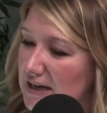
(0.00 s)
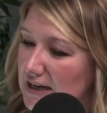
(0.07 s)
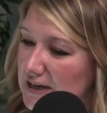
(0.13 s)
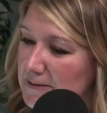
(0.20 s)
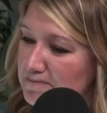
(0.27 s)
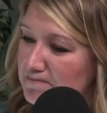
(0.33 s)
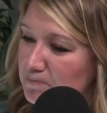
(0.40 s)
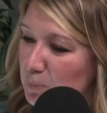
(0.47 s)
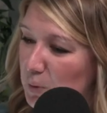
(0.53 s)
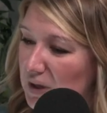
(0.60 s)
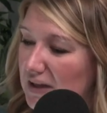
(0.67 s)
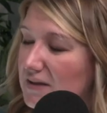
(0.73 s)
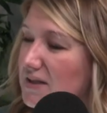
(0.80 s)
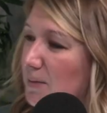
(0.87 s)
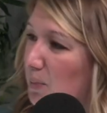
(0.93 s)
um,
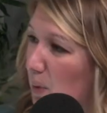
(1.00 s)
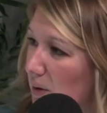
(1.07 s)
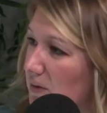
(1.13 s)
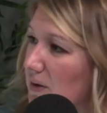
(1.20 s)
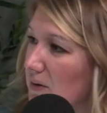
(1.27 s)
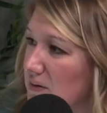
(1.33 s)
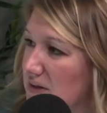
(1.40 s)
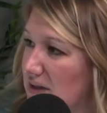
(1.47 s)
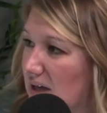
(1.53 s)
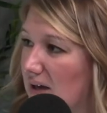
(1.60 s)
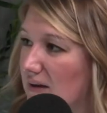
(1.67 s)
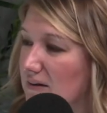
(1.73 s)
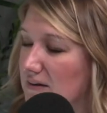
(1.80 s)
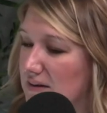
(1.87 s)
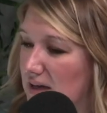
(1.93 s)
we can support those
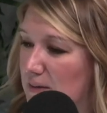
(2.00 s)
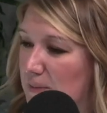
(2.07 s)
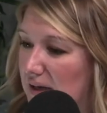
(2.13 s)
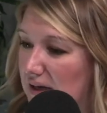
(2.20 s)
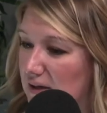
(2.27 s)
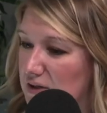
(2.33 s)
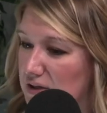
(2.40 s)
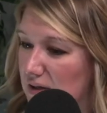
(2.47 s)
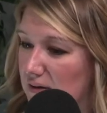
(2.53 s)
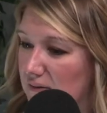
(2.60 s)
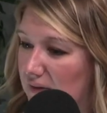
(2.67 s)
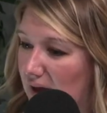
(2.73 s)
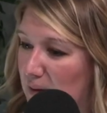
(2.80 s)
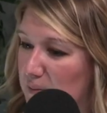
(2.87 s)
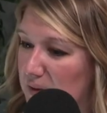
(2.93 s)
things and making
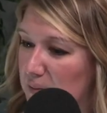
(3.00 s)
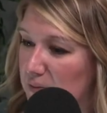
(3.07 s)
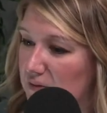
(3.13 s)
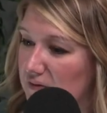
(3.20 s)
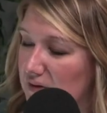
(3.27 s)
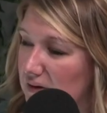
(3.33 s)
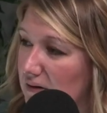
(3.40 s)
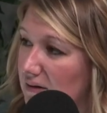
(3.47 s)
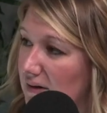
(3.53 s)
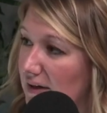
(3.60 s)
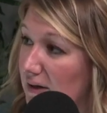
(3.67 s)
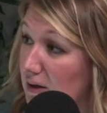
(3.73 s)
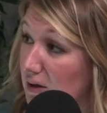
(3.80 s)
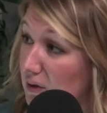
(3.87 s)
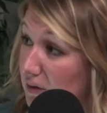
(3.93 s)
sure that people feel
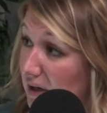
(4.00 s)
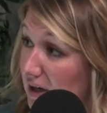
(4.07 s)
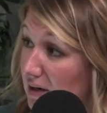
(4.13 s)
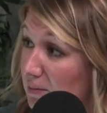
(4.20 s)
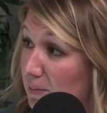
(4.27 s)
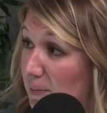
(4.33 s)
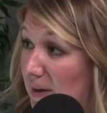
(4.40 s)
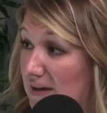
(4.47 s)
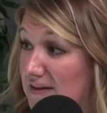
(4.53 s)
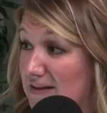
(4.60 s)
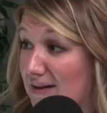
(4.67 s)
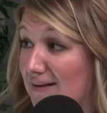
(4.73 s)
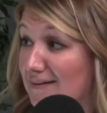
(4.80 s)
included based